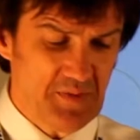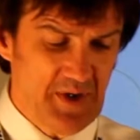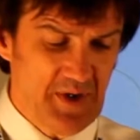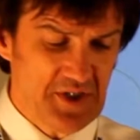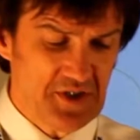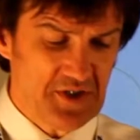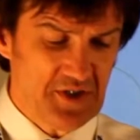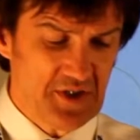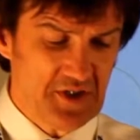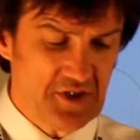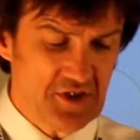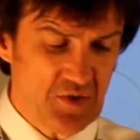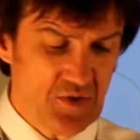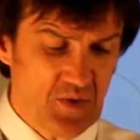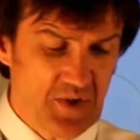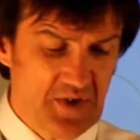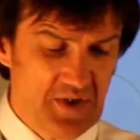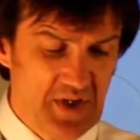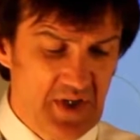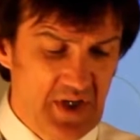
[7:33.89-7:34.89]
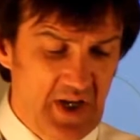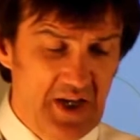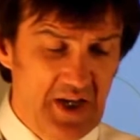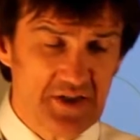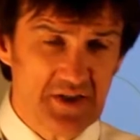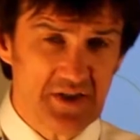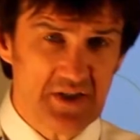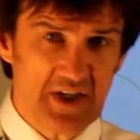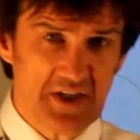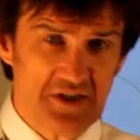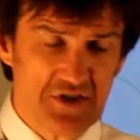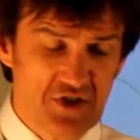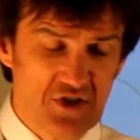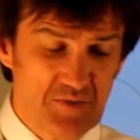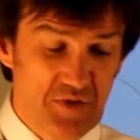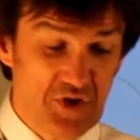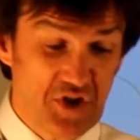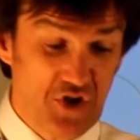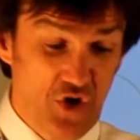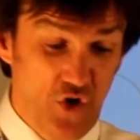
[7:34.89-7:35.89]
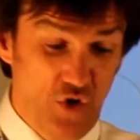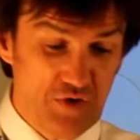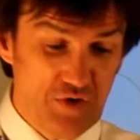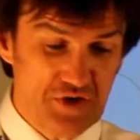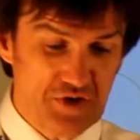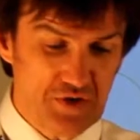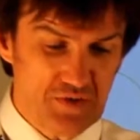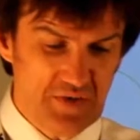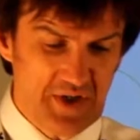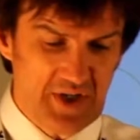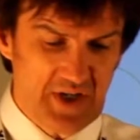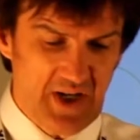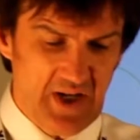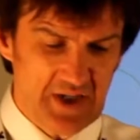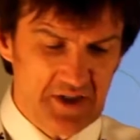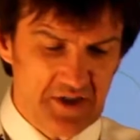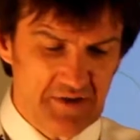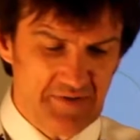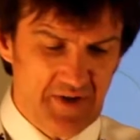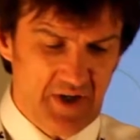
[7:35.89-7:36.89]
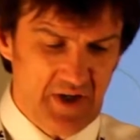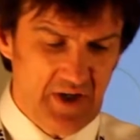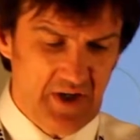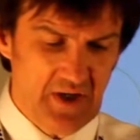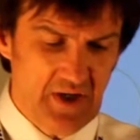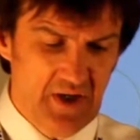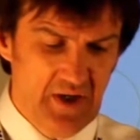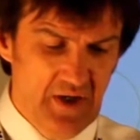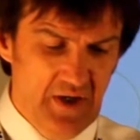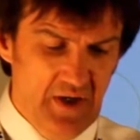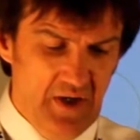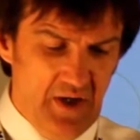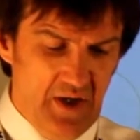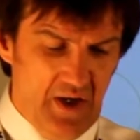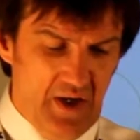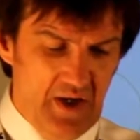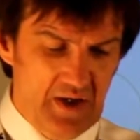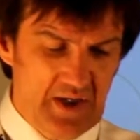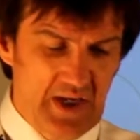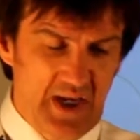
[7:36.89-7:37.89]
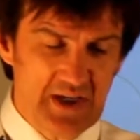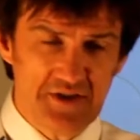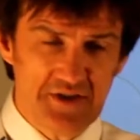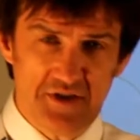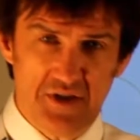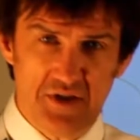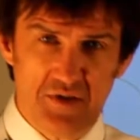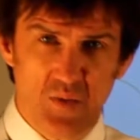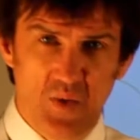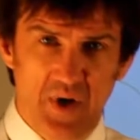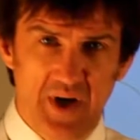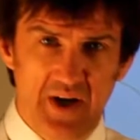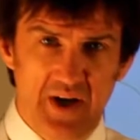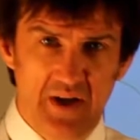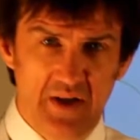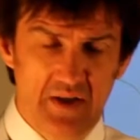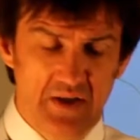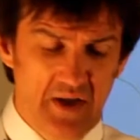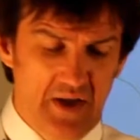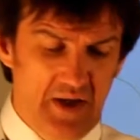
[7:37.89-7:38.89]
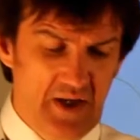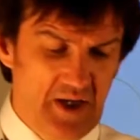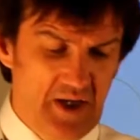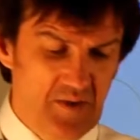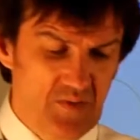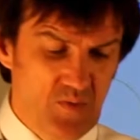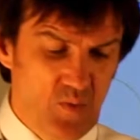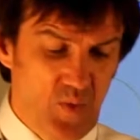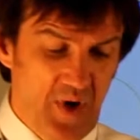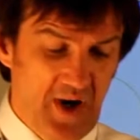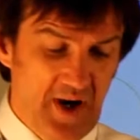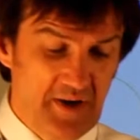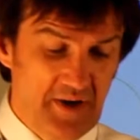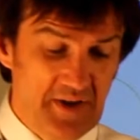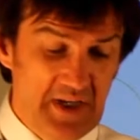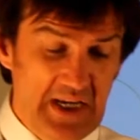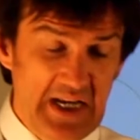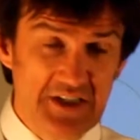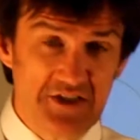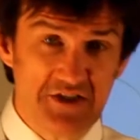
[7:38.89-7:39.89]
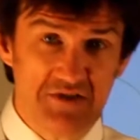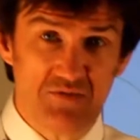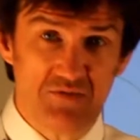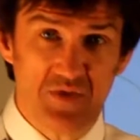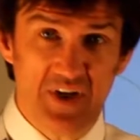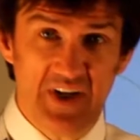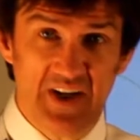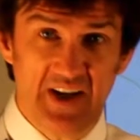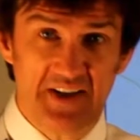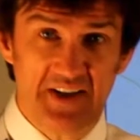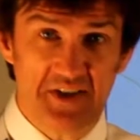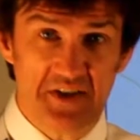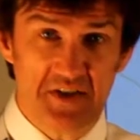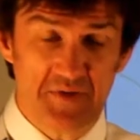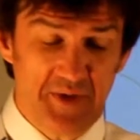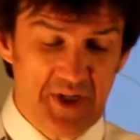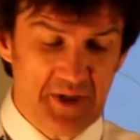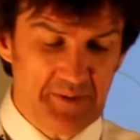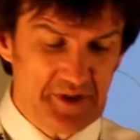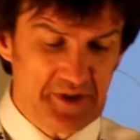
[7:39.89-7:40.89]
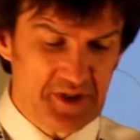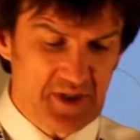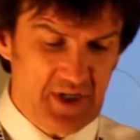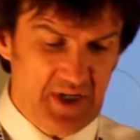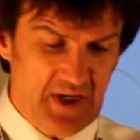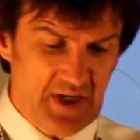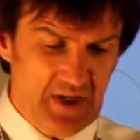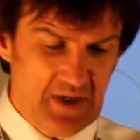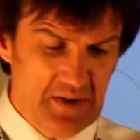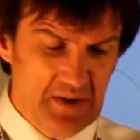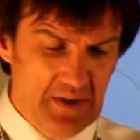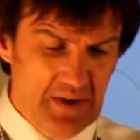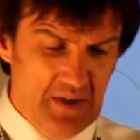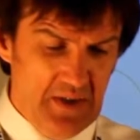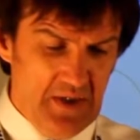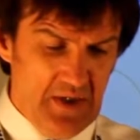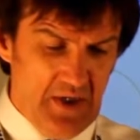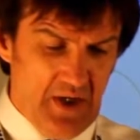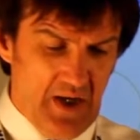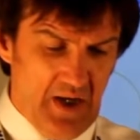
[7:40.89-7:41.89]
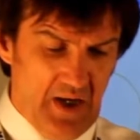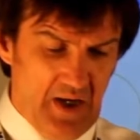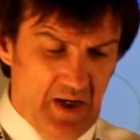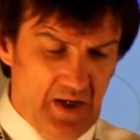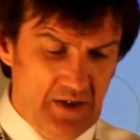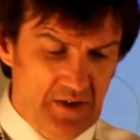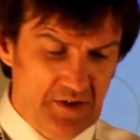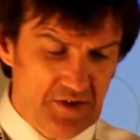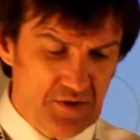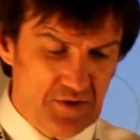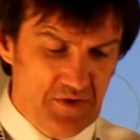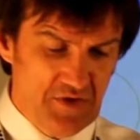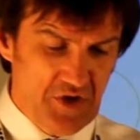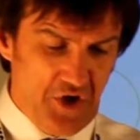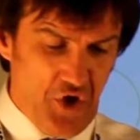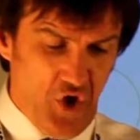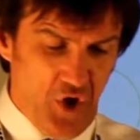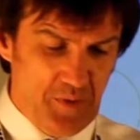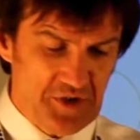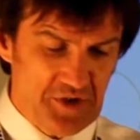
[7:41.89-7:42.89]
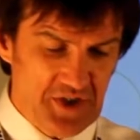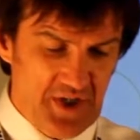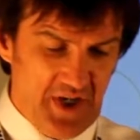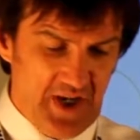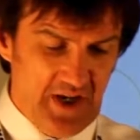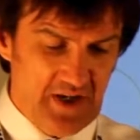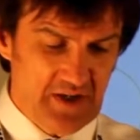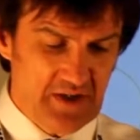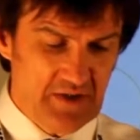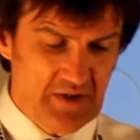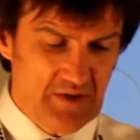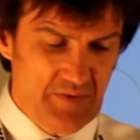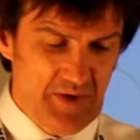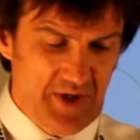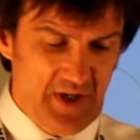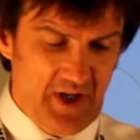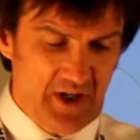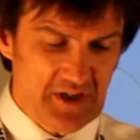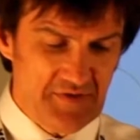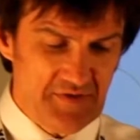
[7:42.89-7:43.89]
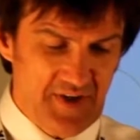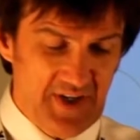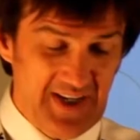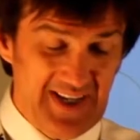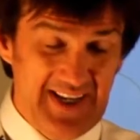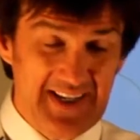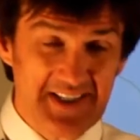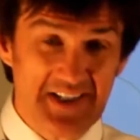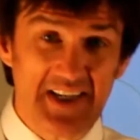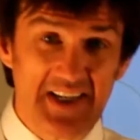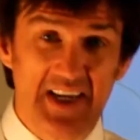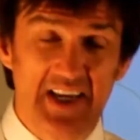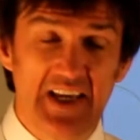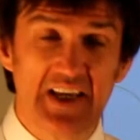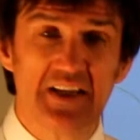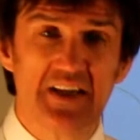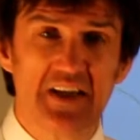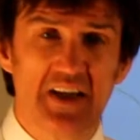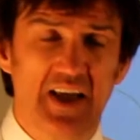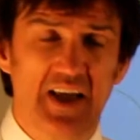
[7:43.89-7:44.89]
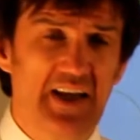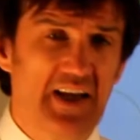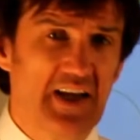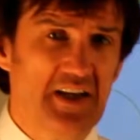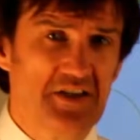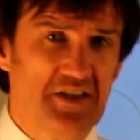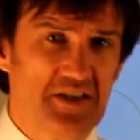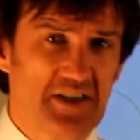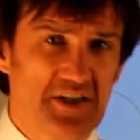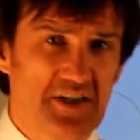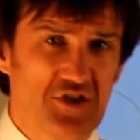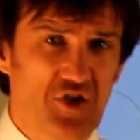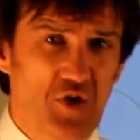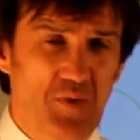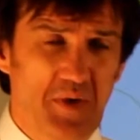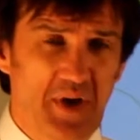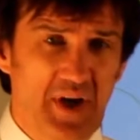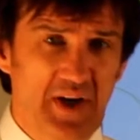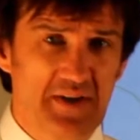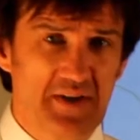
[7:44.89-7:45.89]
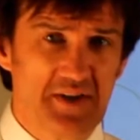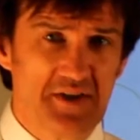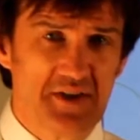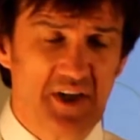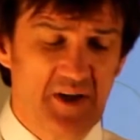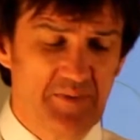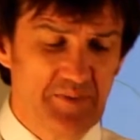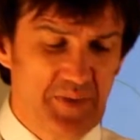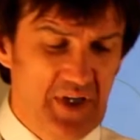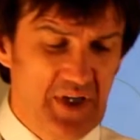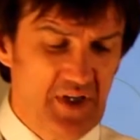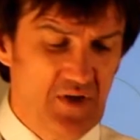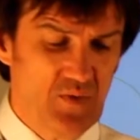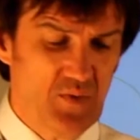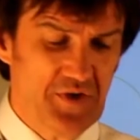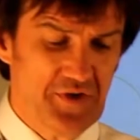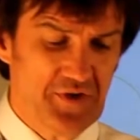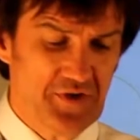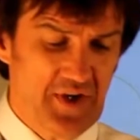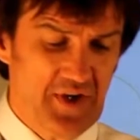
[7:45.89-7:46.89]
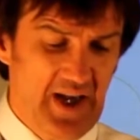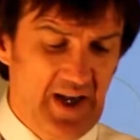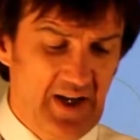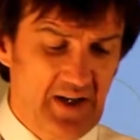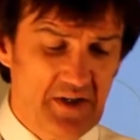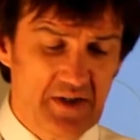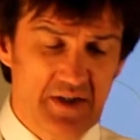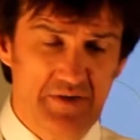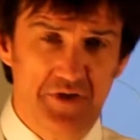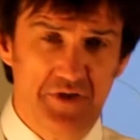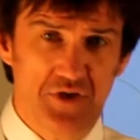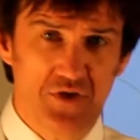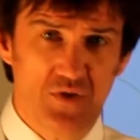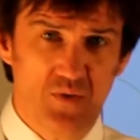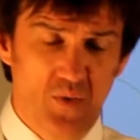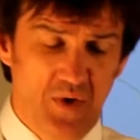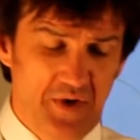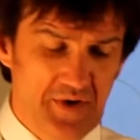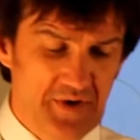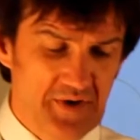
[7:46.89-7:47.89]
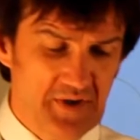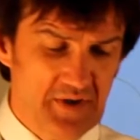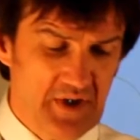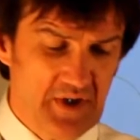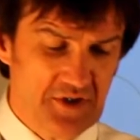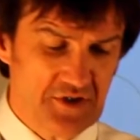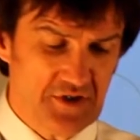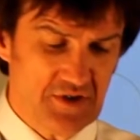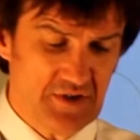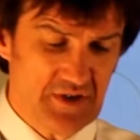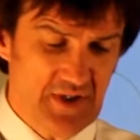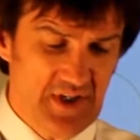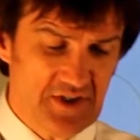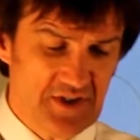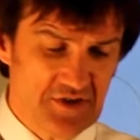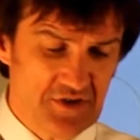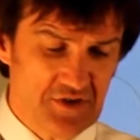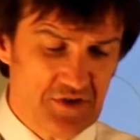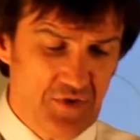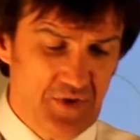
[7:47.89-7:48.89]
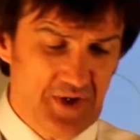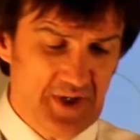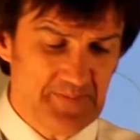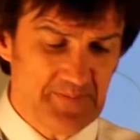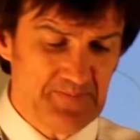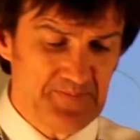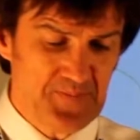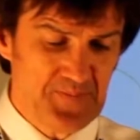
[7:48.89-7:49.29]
mentioning. So in the agent desktop, you can also reclassify cases as well, where the agent realizes he made a mistake. So you've got an option here, reclassify case. Again, like agent desktop, like this can be withheld if you don't want certain agents doing it.